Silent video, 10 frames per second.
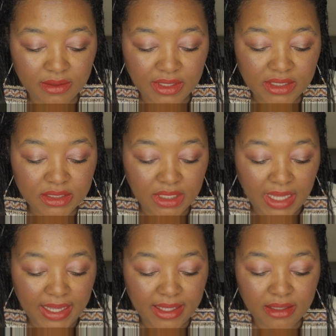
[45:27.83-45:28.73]
there's
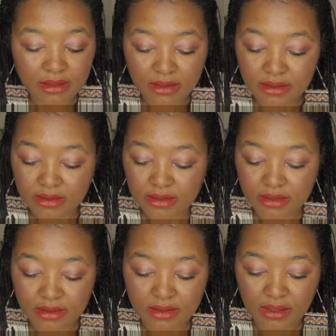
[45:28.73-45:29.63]
like
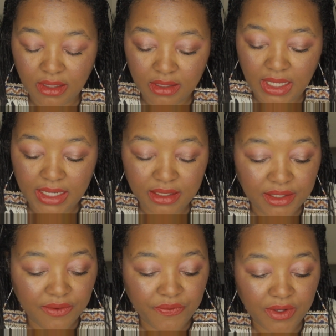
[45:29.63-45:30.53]
a lot of
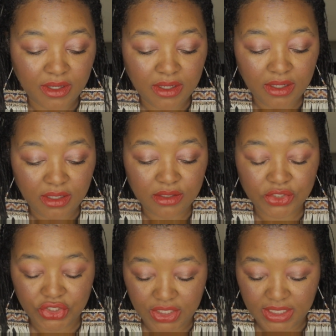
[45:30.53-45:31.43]
different color
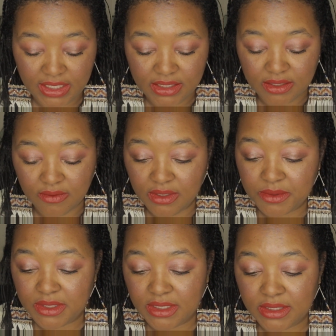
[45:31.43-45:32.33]
shades of
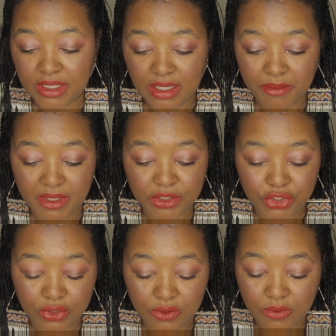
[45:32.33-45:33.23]
lipstick that I'm
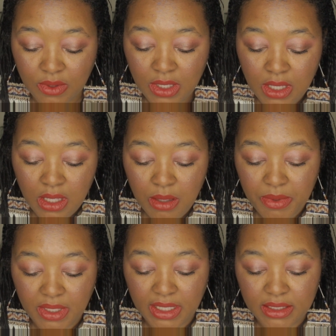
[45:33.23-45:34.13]
into,
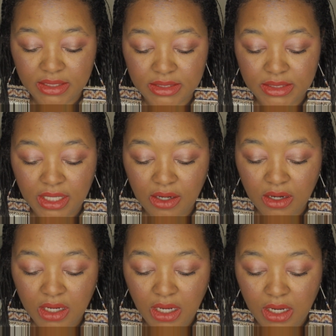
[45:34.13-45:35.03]
but like these
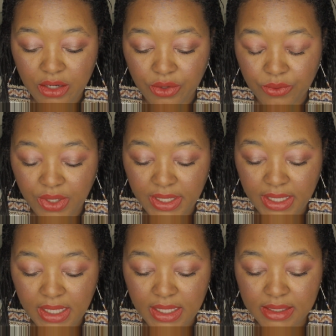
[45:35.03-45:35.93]
terracotta
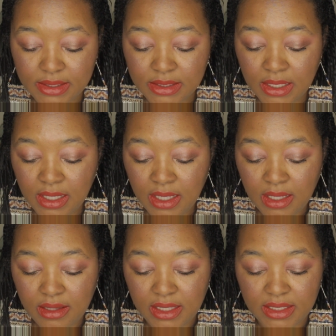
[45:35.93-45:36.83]
reds,
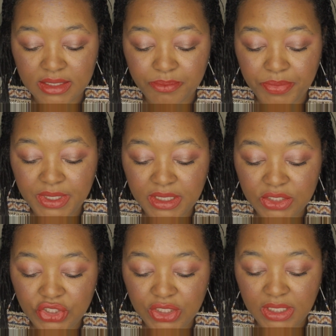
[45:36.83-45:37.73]
these
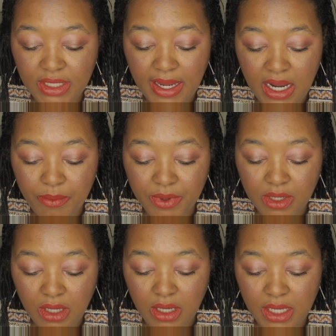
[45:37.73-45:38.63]
peachy
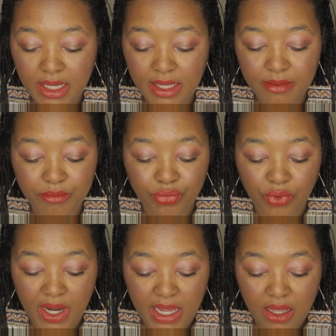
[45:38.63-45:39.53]
apricot
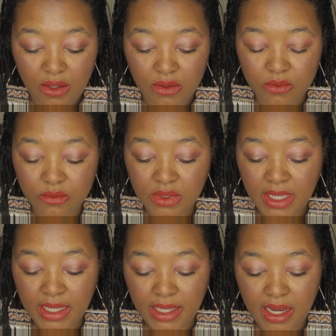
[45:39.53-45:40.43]
brown,
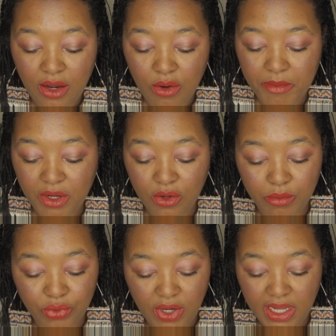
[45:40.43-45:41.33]
caramel
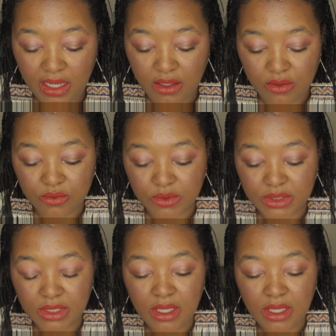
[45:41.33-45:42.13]
browns,